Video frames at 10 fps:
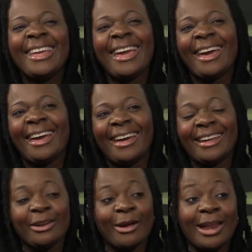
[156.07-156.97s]
yeah,
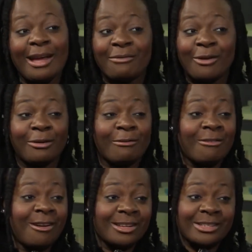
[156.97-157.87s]
you know, and I've got a
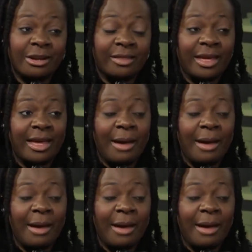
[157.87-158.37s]
rock song there.